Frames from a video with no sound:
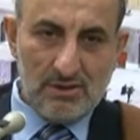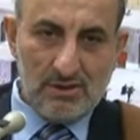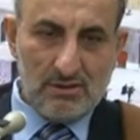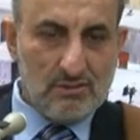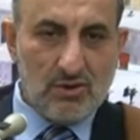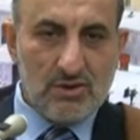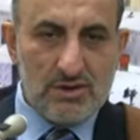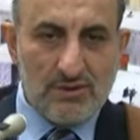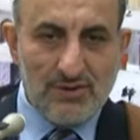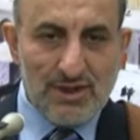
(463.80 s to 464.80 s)
Because
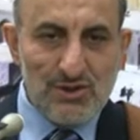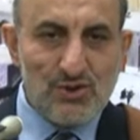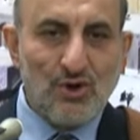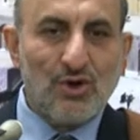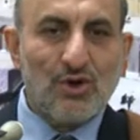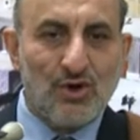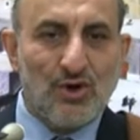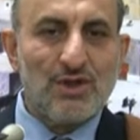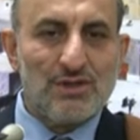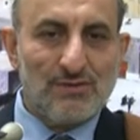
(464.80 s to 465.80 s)
if there is no
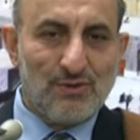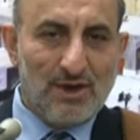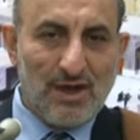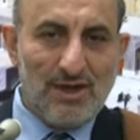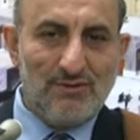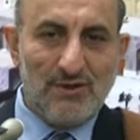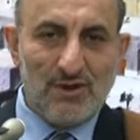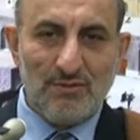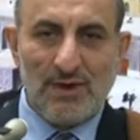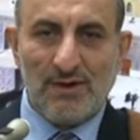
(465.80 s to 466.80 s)
cause for any
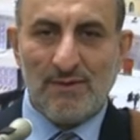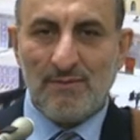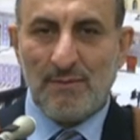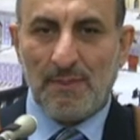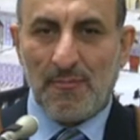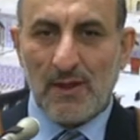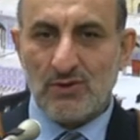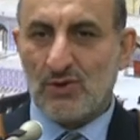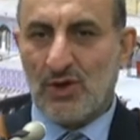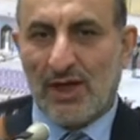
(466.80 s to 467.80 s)
phenomena, so
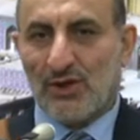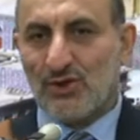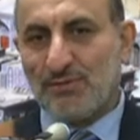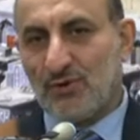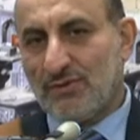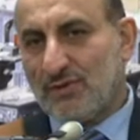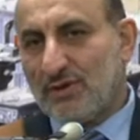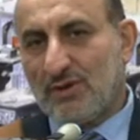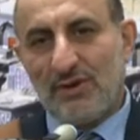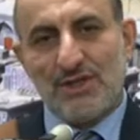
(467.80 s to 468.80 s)
you cannot prove
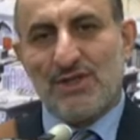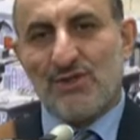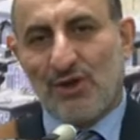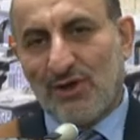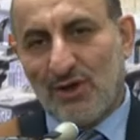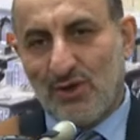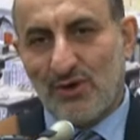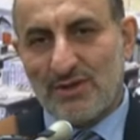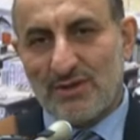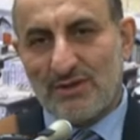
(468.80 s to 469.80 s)
this is not the
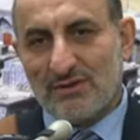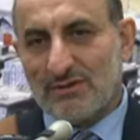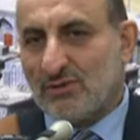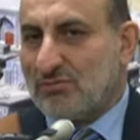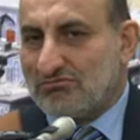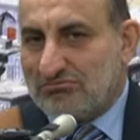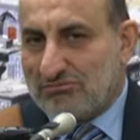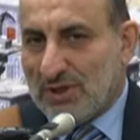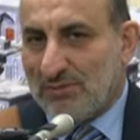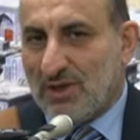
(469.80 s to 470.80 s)
cause, so
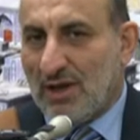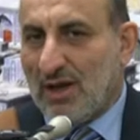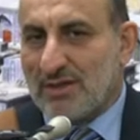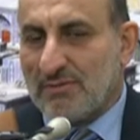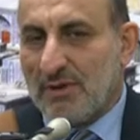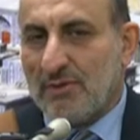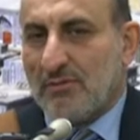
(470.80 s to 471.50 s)
something else maybe.